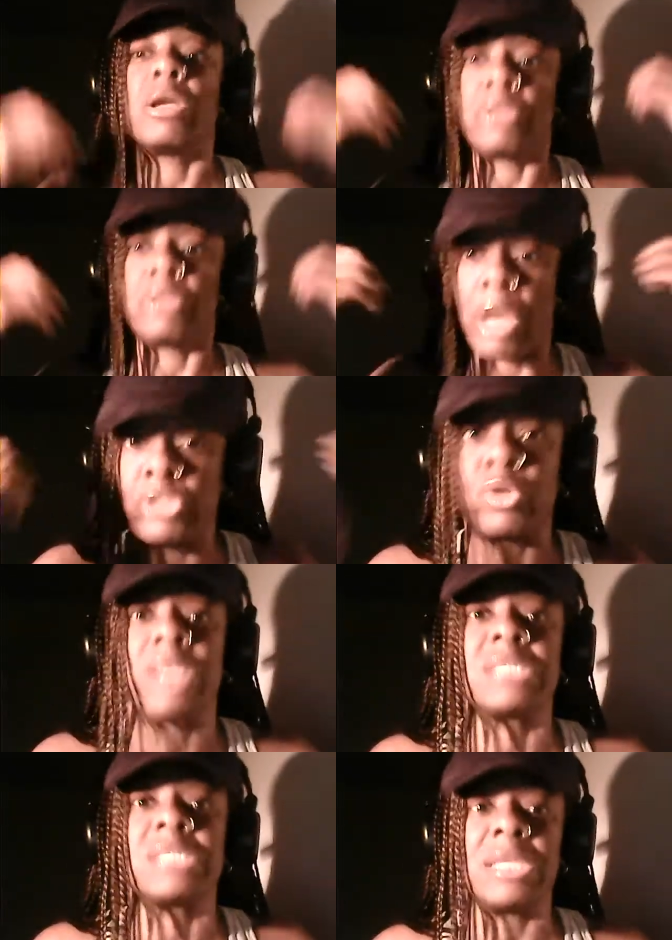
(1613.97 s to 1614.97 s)

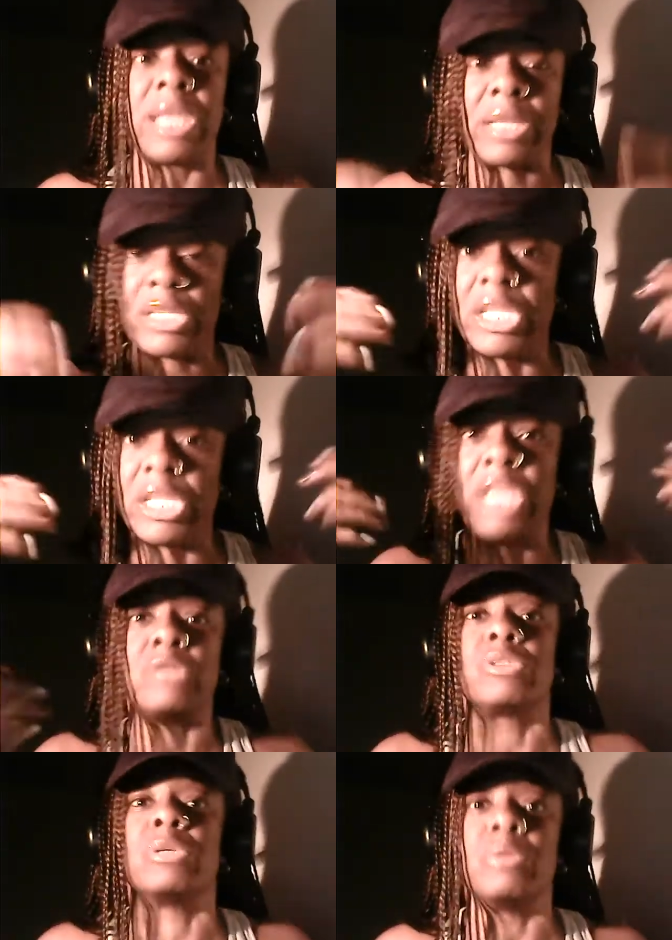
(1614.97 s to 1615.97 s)
address it and
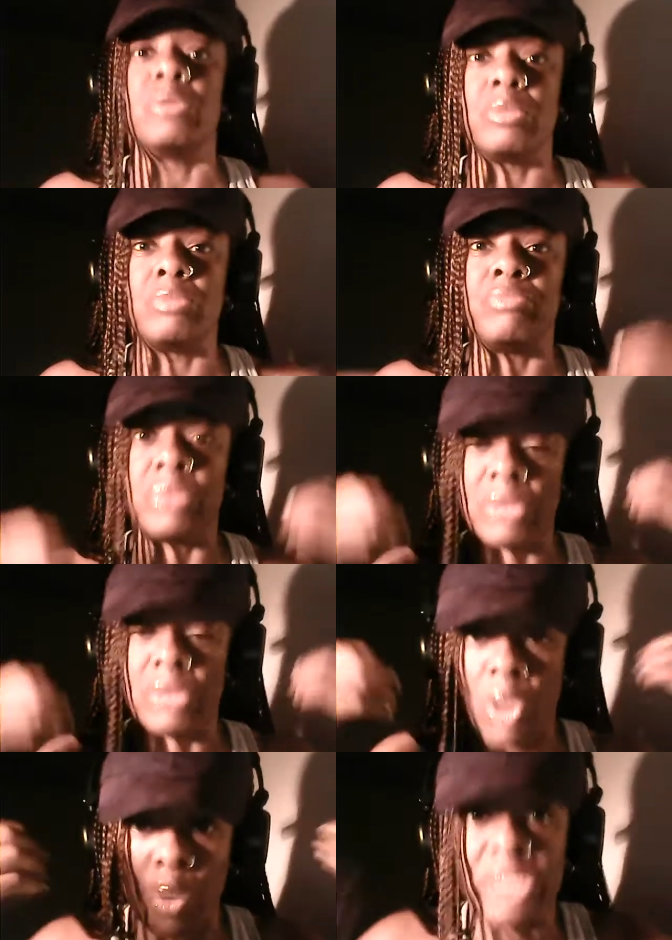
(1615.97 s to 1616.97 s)
continue to
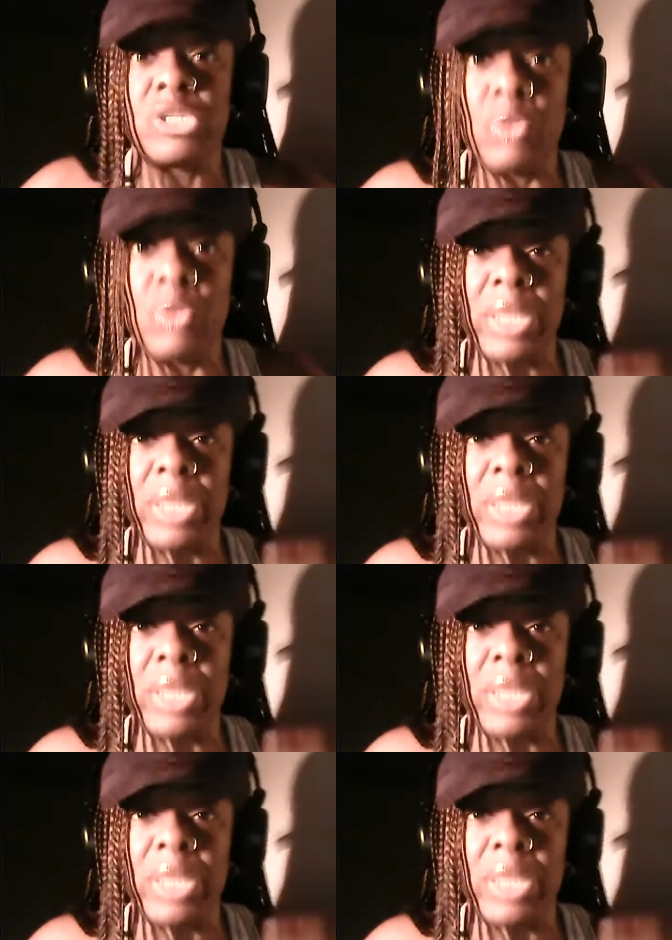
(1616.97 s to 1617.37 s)
go into it